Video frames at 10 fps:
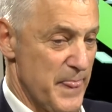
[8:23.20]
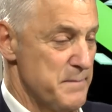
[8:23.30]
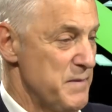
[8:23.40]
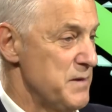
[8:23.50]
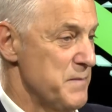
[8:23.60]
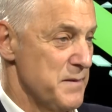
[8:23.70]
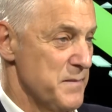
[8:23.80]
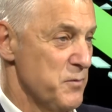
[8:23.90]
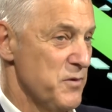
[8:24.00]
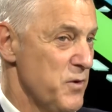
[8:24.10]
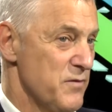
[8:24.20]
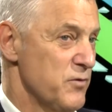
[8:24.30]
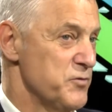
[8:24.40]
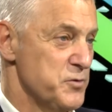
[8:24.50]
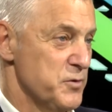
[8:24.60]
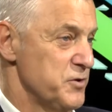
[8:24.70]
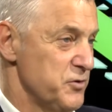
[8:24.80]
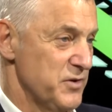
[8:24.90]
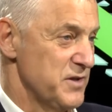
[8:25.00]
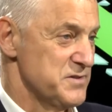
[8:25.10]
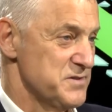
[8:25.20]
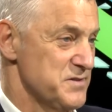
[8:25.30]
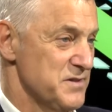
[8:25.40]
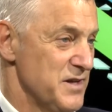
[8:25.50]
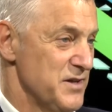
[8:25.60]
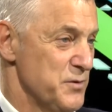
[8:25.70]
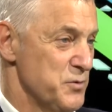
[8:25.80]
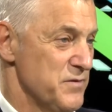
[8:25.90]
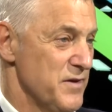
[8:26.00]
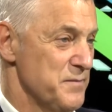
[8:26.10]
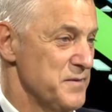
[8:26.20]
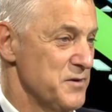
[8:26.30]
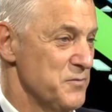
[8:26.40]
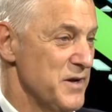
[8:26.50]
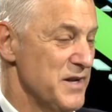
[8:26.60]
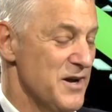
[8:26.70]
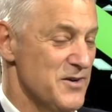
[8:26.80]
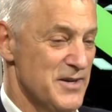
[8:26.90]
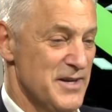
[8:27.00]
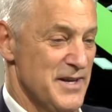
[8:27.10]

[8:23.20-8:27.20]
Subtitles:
many, we have over 200 use cases that we're developing right now.